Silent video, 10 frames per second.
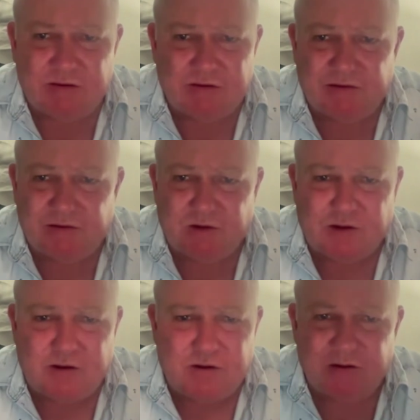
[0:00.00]
and see what I
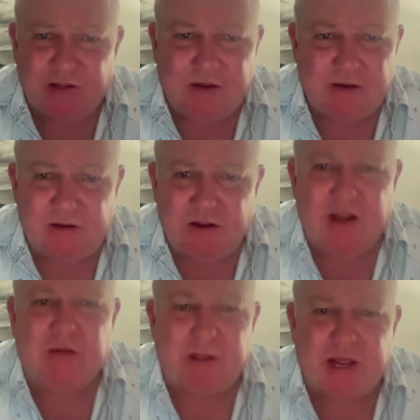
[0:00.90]
can do there. Oh,
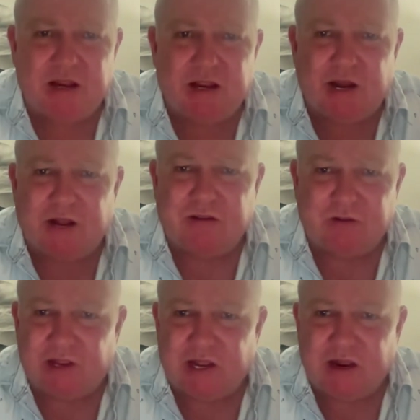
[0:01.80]
here we go. Yeah, no, it's on
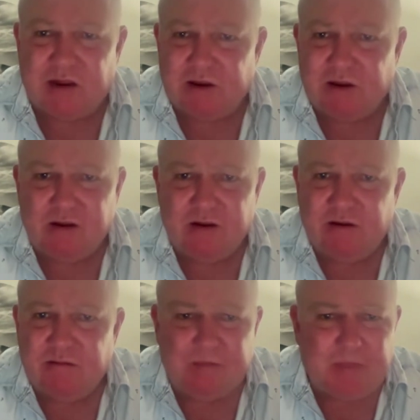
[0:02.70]

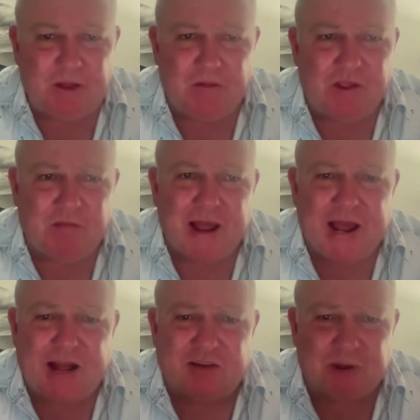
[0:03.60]
the
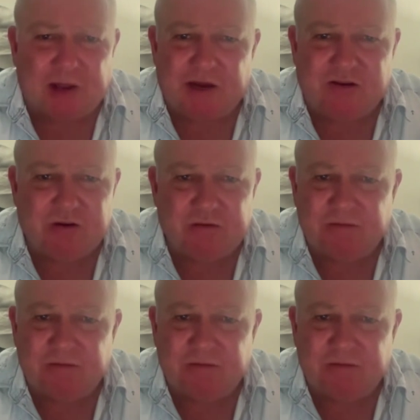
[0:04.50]
About Us page.